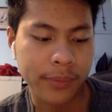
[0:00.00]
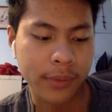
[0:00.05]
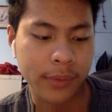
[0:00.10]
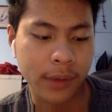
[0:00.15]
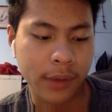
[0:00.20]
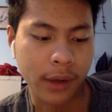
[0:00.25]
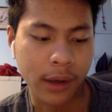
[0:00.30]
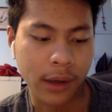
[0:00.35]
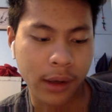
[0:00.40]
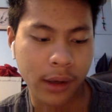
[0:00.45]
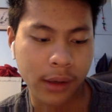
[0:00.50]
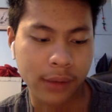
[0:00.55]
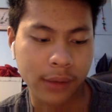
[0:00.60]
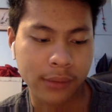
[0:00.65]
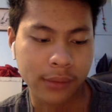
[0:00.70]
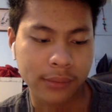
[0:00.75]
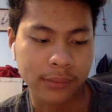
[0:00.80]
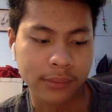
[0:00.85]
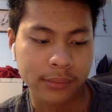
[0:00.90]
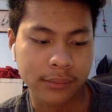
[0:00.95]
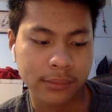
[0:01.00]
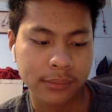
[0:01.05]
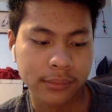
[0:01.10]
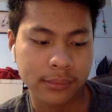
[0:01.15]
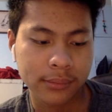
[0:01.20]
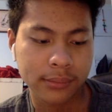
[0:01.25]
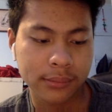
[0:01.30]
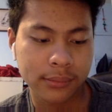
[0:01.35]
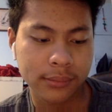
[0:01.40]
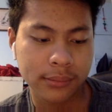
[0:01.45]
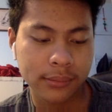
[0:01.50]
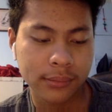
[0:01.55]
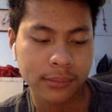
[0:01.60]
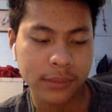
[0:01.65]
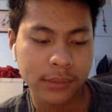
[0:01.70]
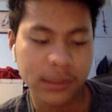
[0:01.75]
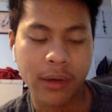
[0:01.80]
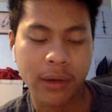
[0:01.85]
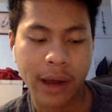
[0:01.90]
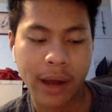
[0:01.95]

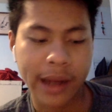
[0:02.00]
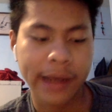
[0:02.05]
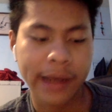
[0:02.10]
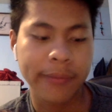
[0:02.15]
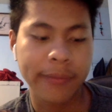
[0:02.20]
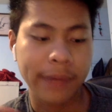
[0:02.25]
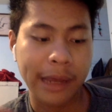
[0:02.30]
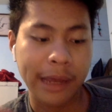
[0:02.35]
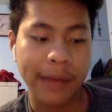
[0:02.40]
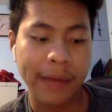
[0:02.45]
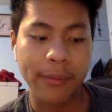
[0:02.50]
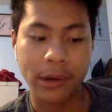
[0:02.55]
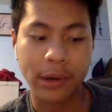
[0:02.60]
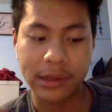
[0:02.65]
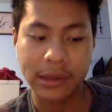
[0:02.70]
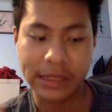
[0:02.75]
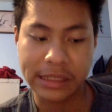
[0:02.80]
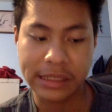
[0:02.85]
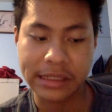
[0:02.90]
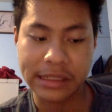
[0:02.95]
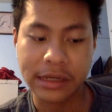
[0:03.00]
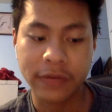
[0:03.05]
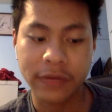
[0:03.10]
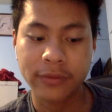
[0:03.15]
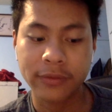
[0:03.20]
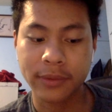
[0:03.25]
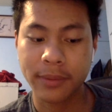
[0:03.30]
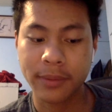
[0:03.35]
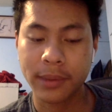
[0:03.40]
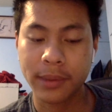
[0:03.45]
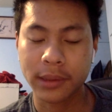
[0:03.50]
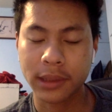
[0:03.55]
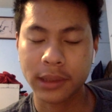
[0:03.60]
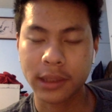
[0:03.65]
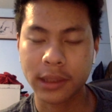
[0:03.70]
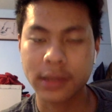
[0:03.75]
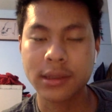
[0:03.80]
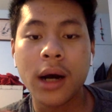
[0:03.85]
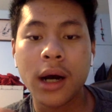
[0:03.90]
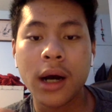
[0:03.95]
I can bring in more detail from the buildings.